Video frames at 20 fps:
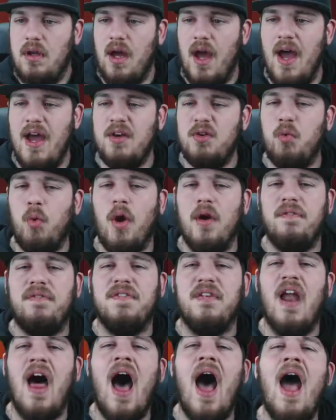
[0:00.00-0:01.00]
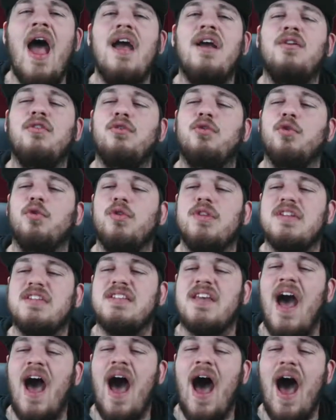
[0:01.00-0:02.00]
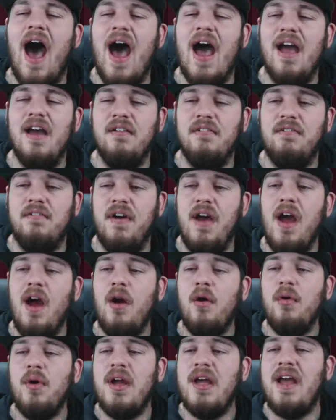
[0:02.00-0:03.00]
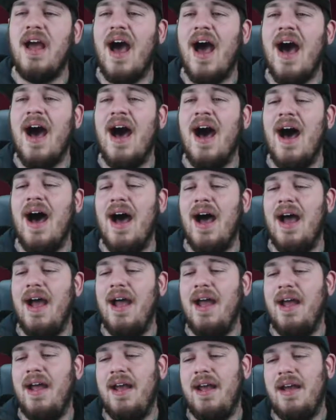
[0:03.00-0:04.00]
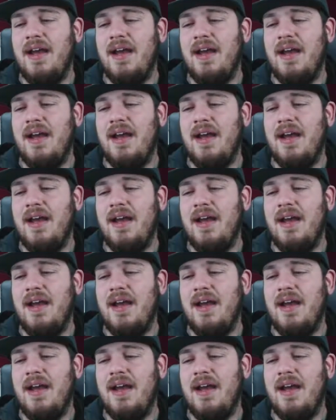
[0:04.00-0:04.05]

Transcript: And we're flying through the sky very high.